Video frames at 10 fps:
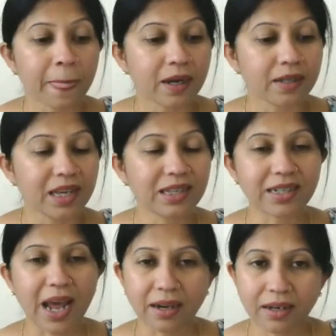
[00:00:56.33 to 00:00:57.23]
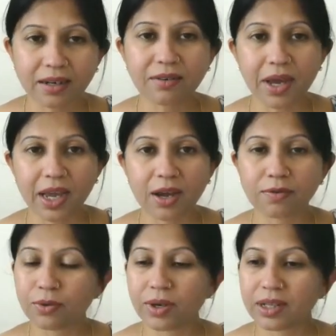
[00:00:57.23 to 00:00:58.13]
The standard way
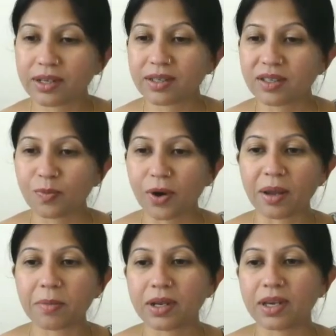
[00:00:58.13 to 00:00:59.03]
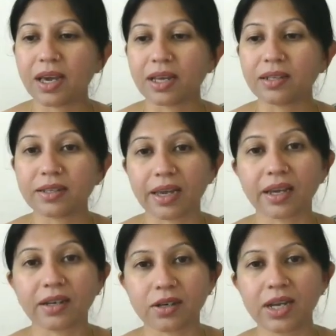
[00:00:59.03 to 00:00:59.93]
of doing this is primary and
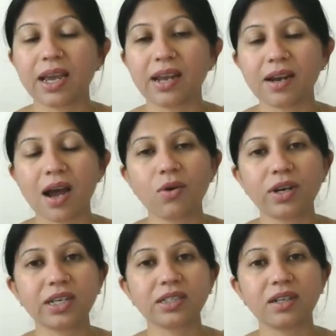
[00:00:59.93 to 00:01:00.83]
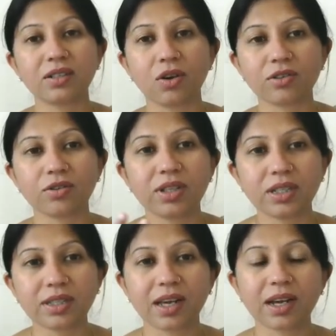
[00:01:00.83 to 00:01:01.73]
secondary, and nowadays there is also
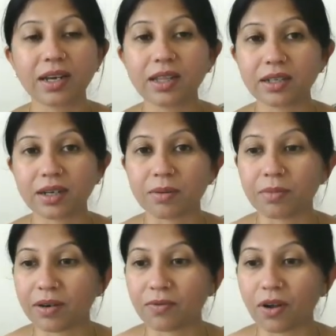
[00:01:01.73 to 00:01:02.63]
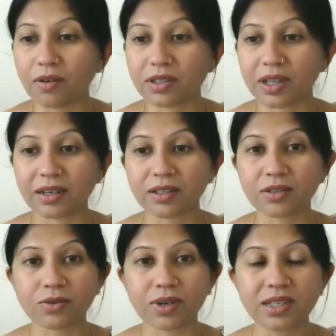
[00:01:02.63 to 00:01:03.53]
this another term involved that is
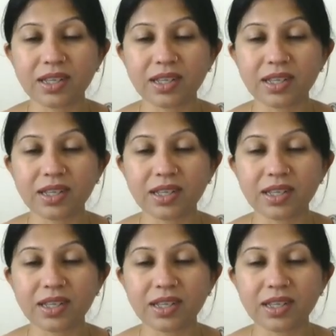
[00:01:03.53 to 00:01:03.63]
known as